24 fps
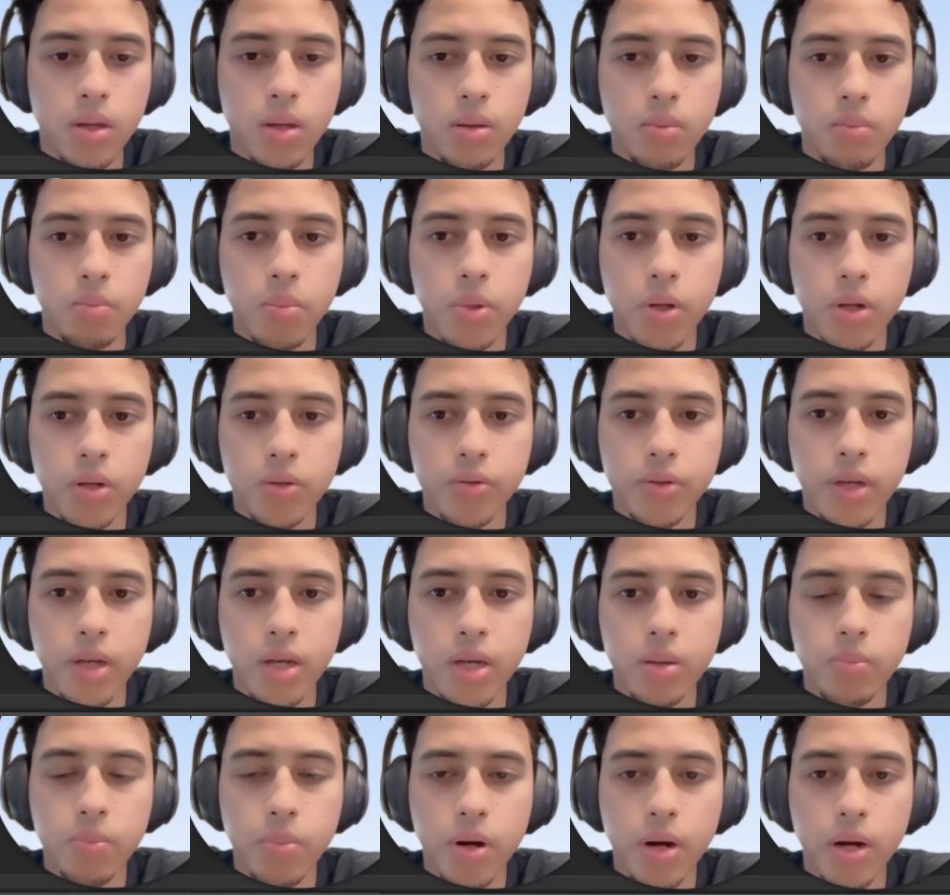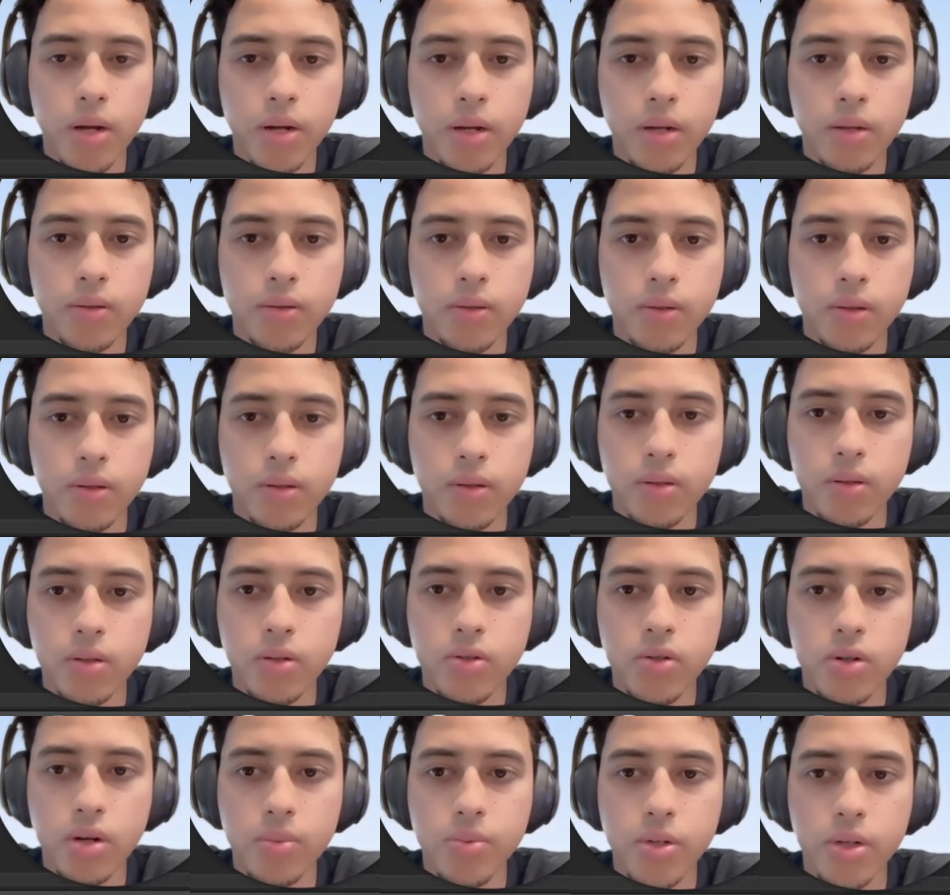build a product
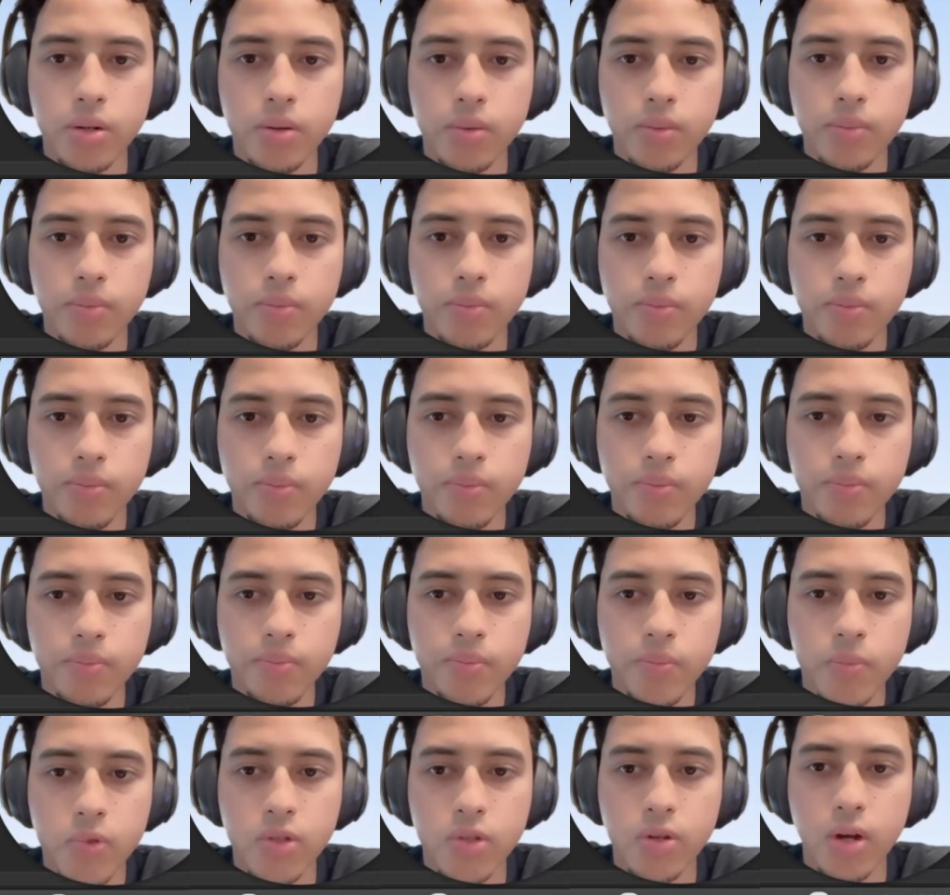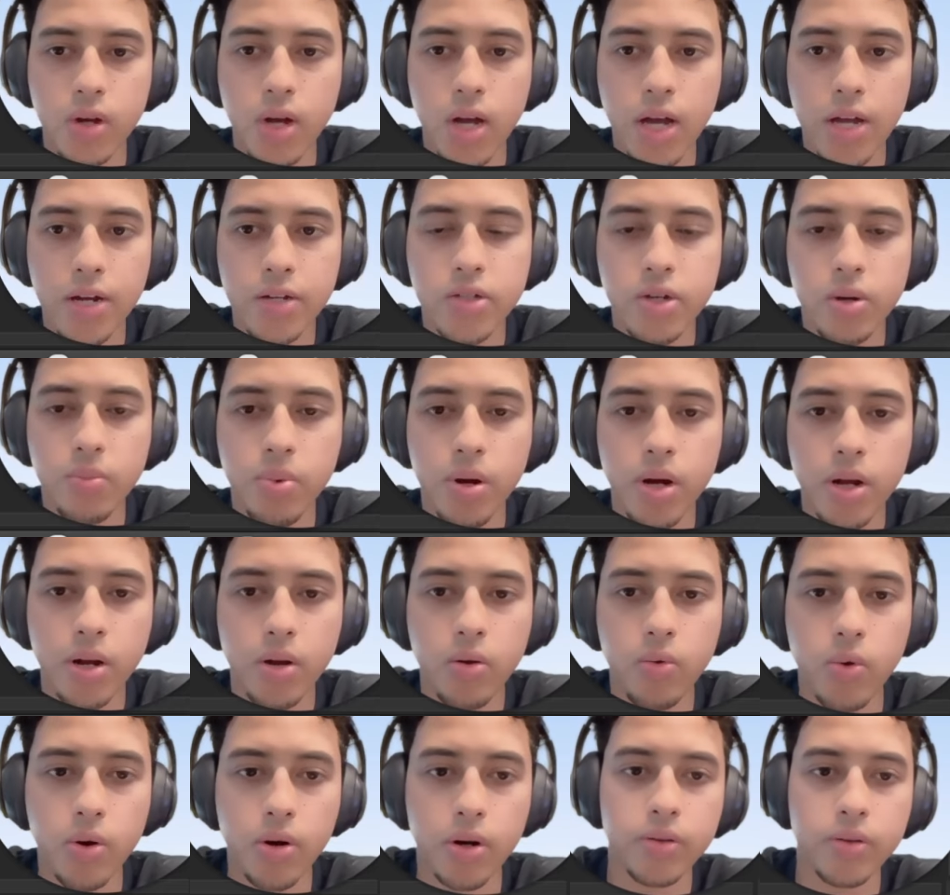description. So how does your product
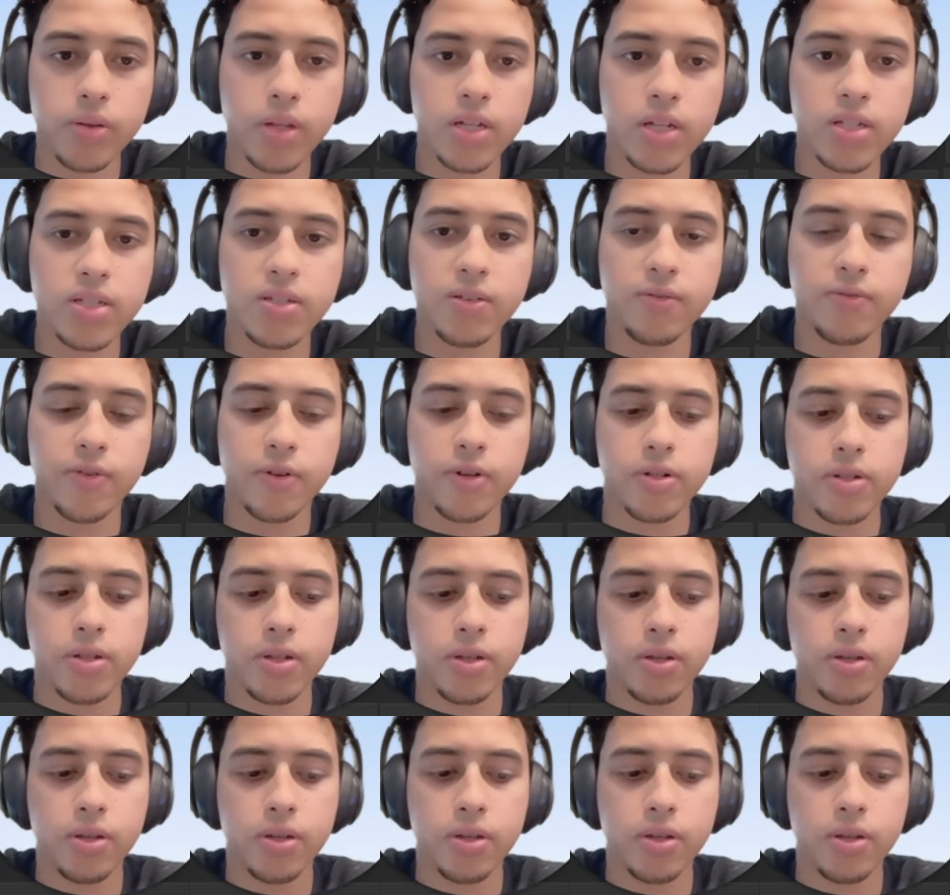work? That's the first thing.